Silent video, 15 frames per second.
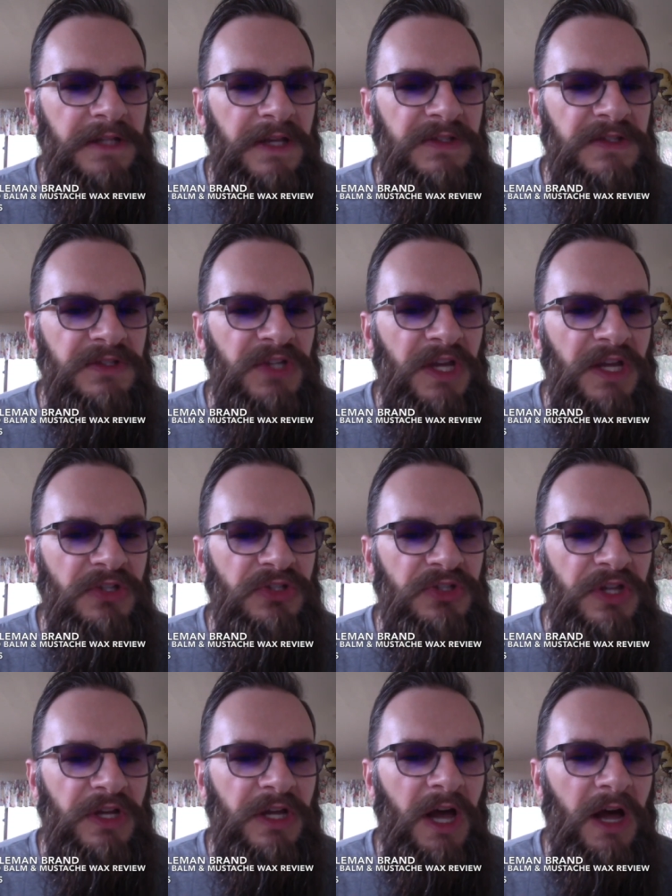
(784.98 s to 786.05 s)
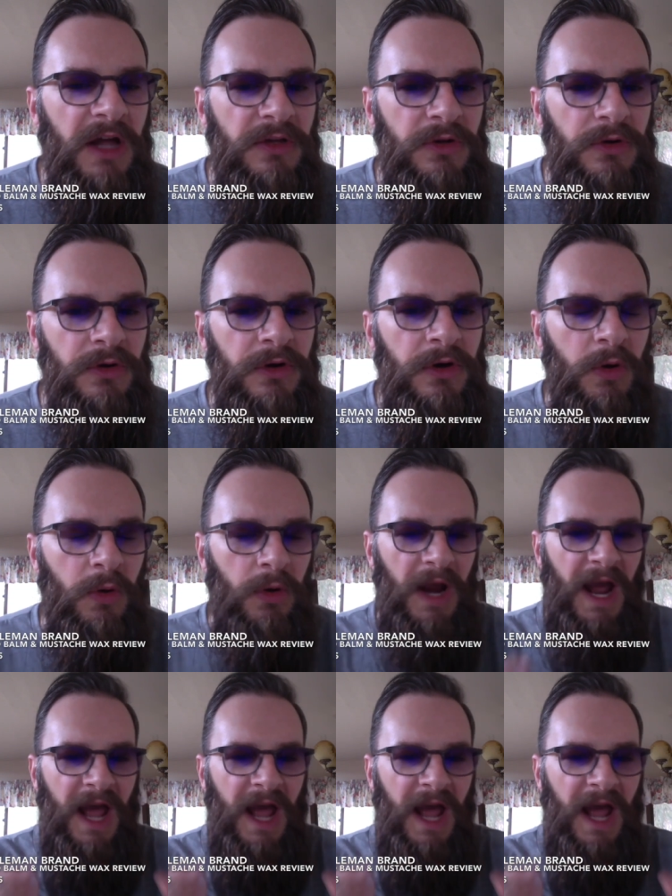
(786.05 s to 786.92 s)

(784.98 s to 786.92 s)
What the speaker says: it doesn't change the color or